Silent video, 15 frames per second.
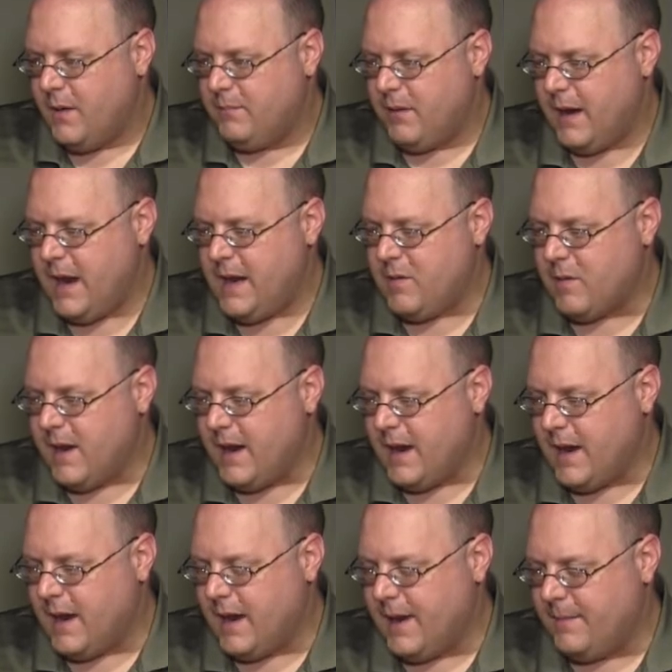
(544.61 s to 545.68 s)
But anyway,
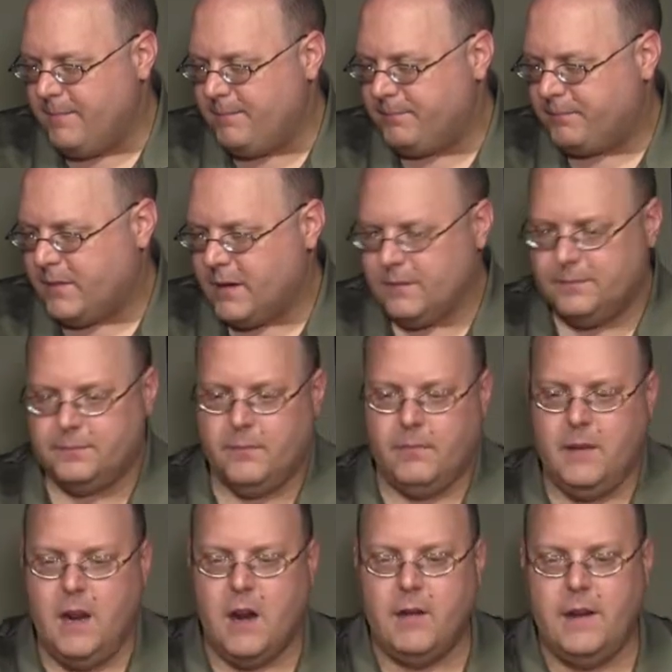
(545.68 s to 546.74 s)
um,
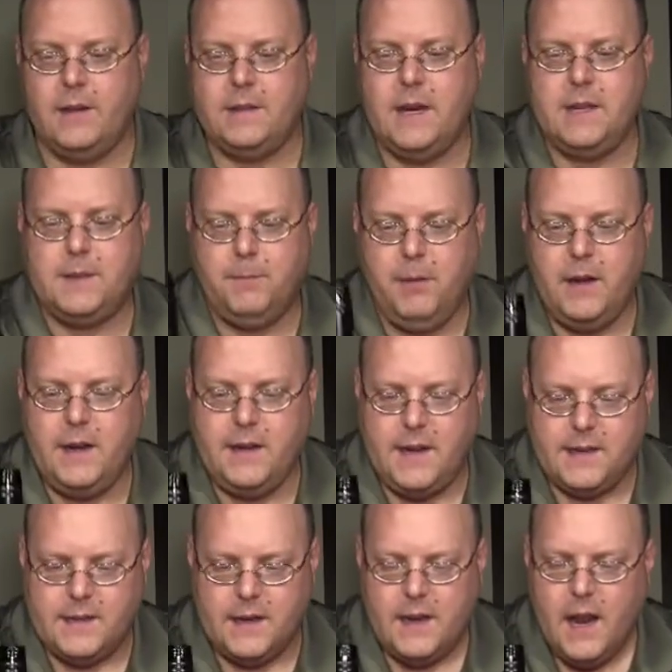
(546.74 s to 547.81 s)
you know, it, it's pretty
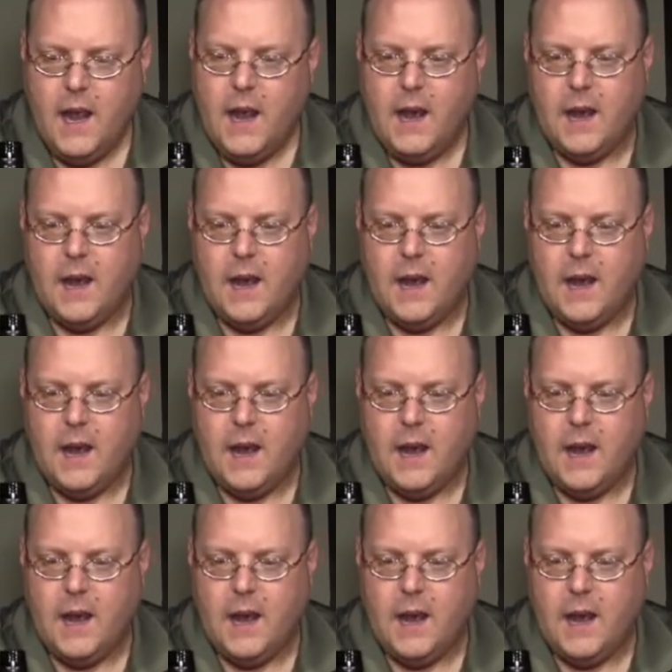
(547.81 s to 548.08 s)
decent.